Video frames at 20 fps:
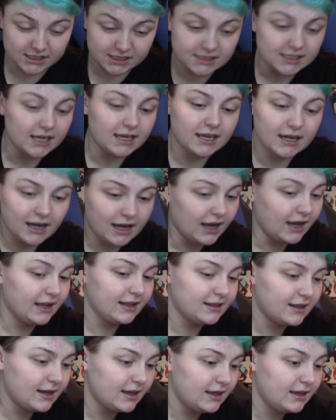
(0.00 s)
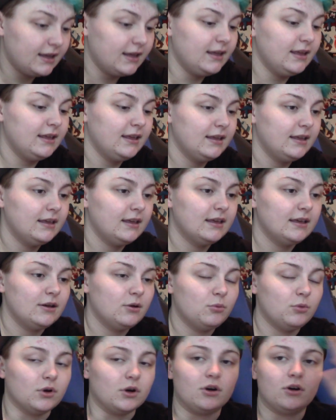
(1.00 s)
a second highlight
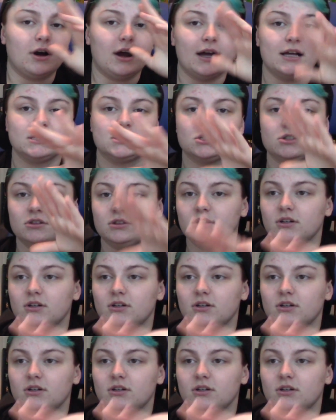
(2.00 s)
where her eyes are